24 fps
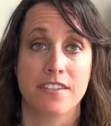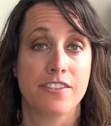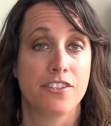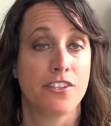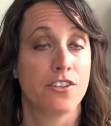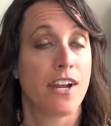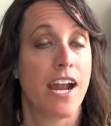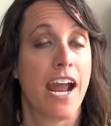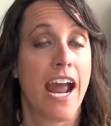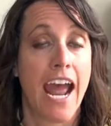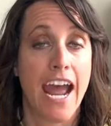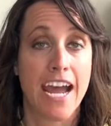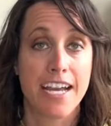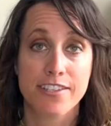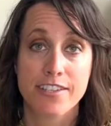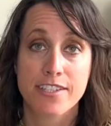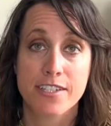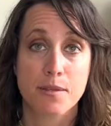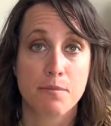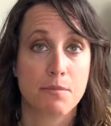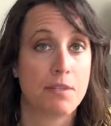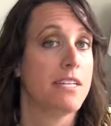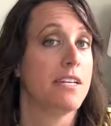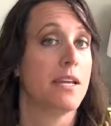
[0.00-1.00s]
There has
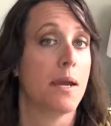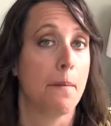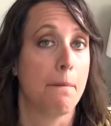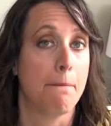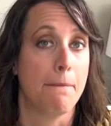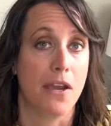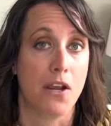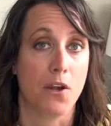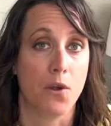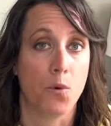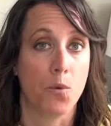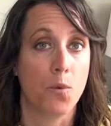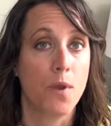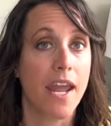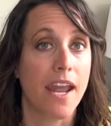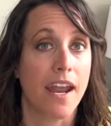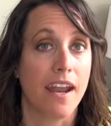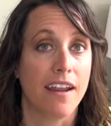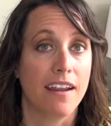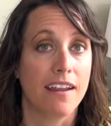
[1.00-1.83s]
to be a better way.